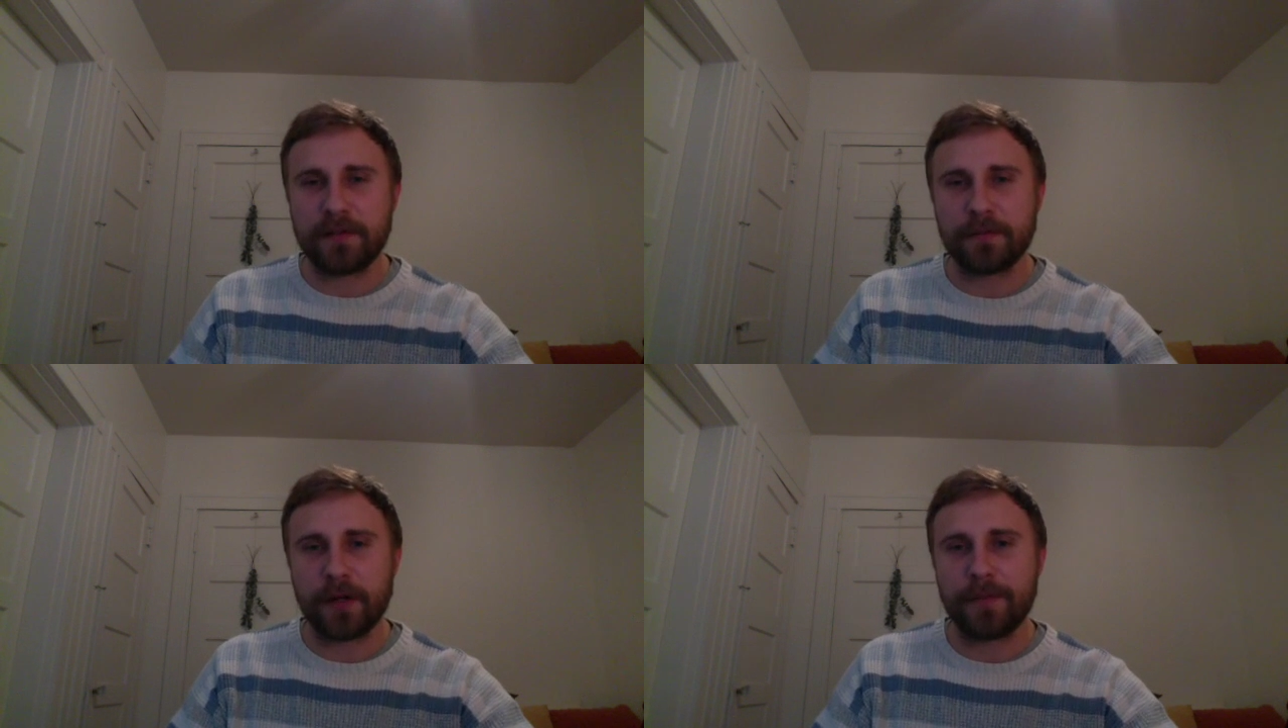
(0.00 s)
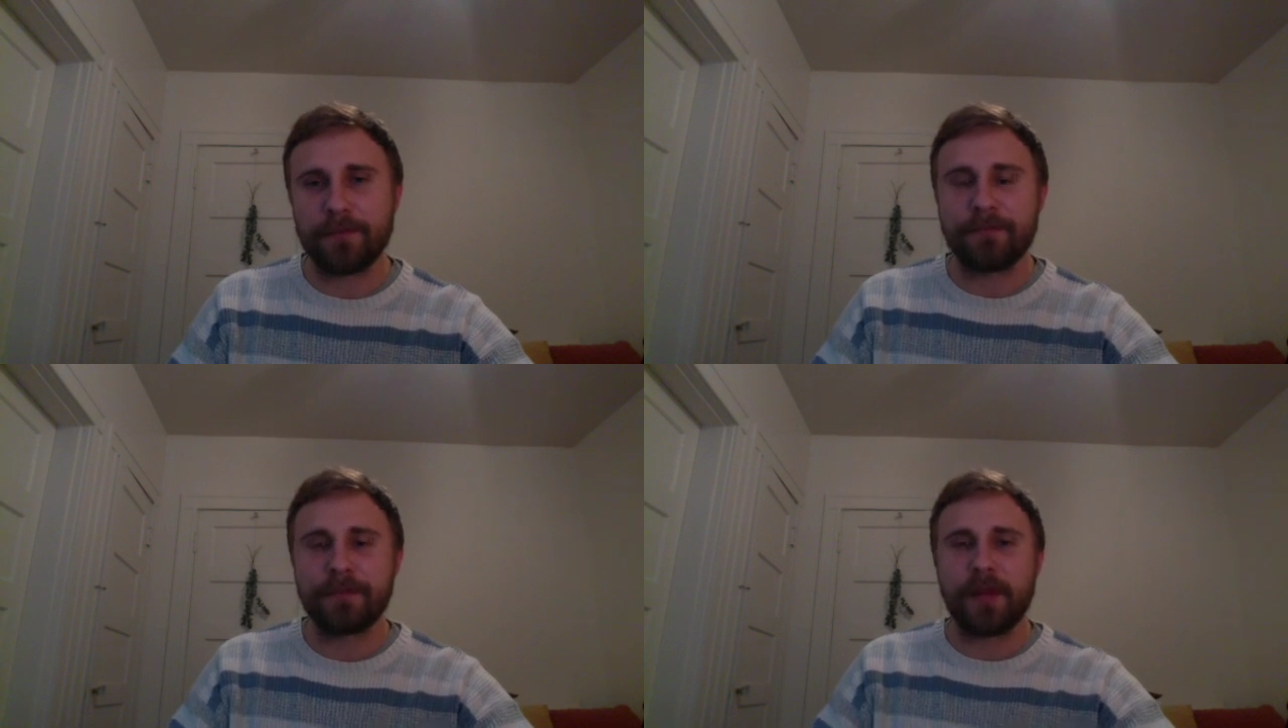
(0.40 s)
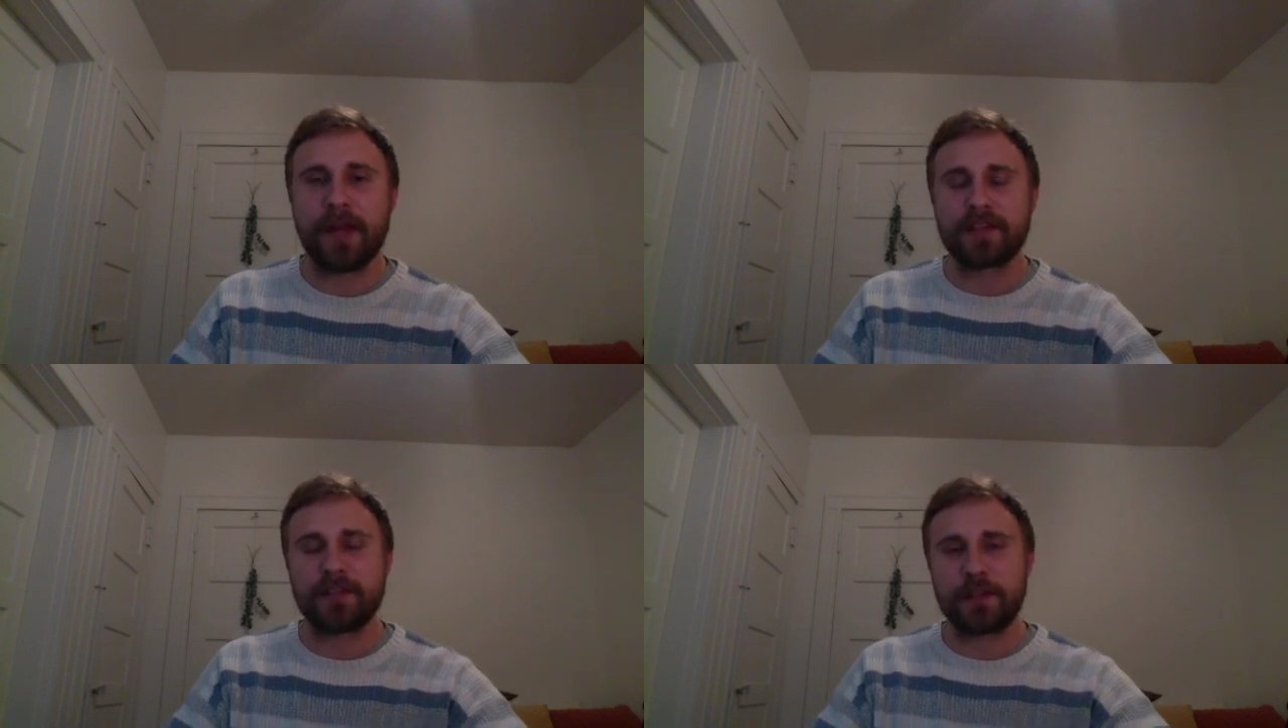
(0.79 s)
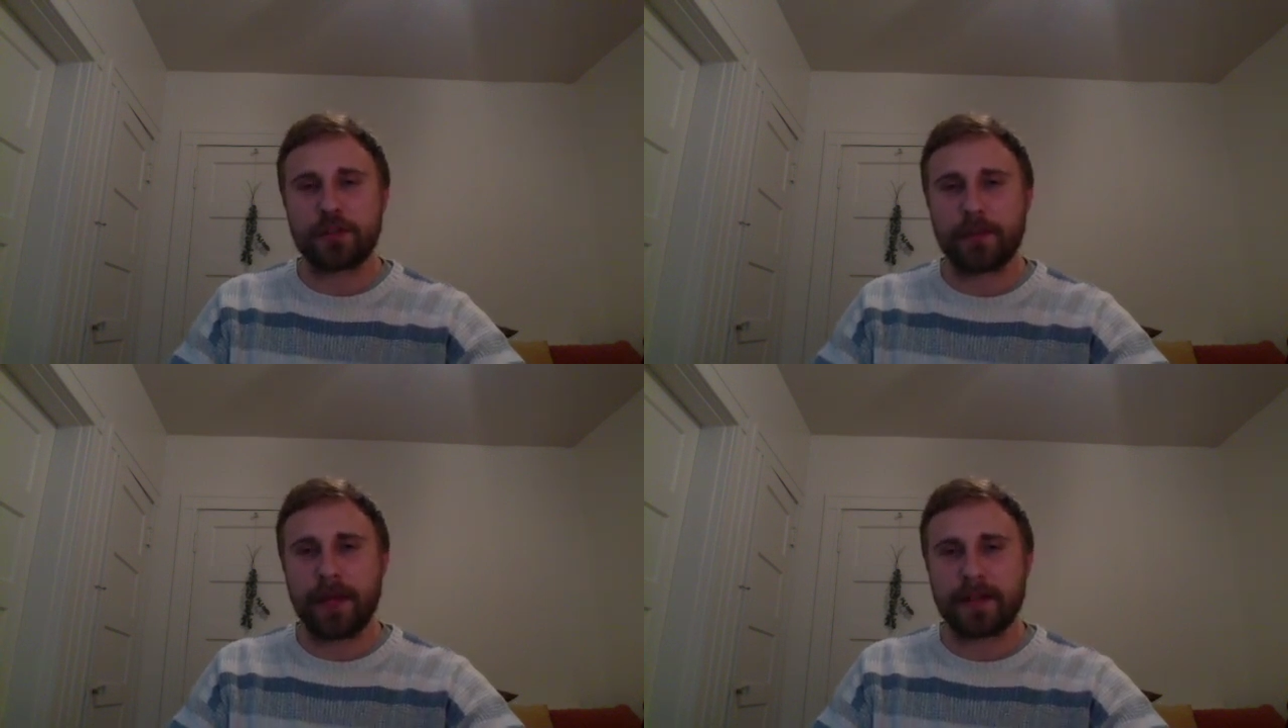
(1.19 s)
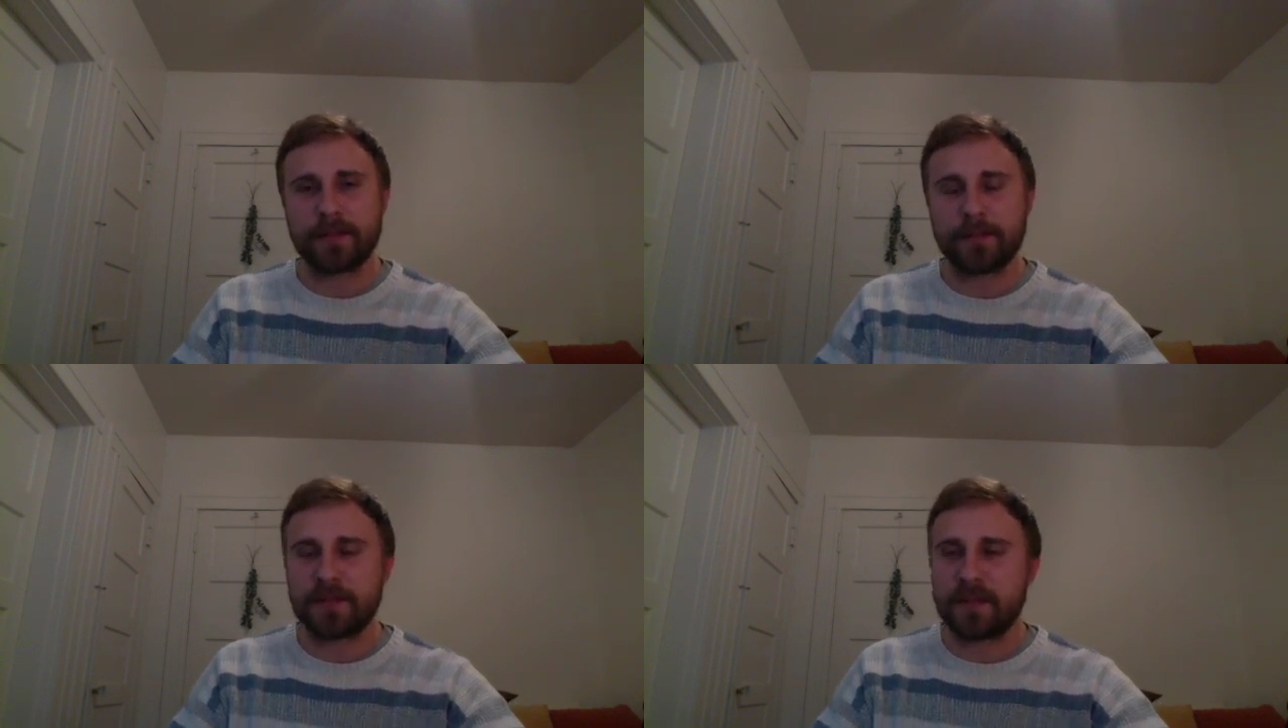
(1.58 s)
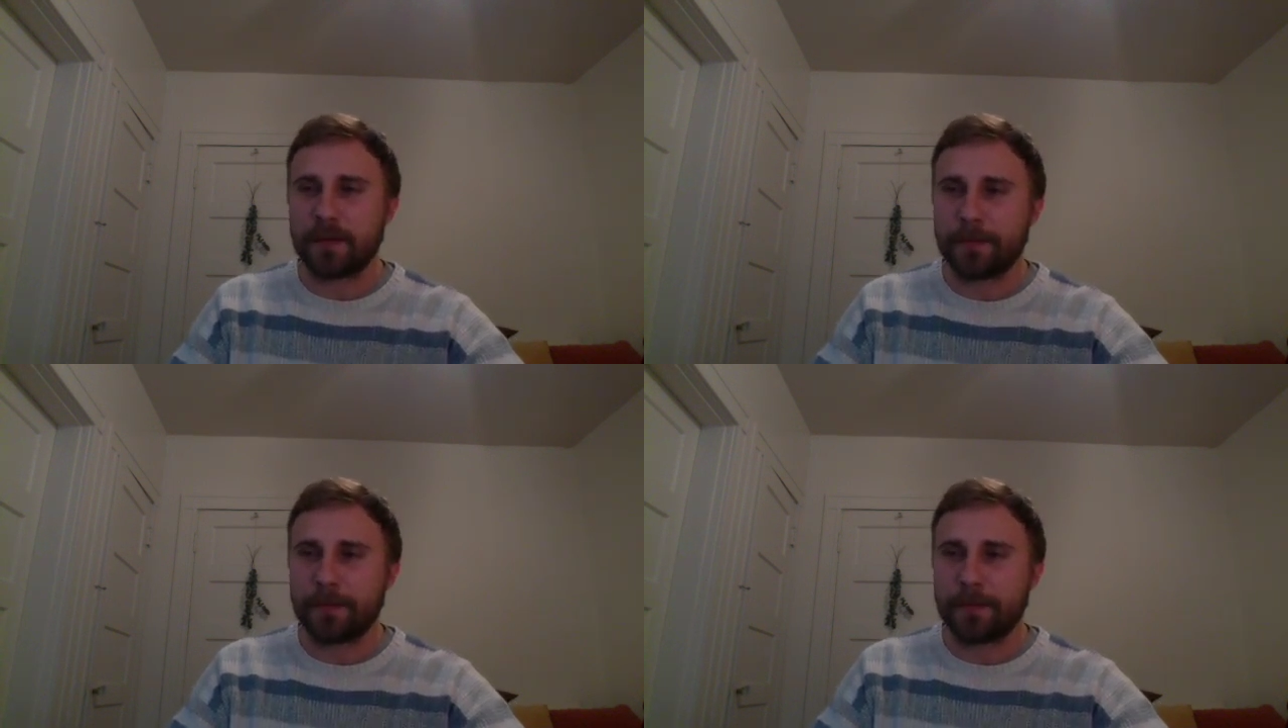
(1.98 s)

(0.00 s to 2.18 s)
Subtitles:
from the last glacial maximum still.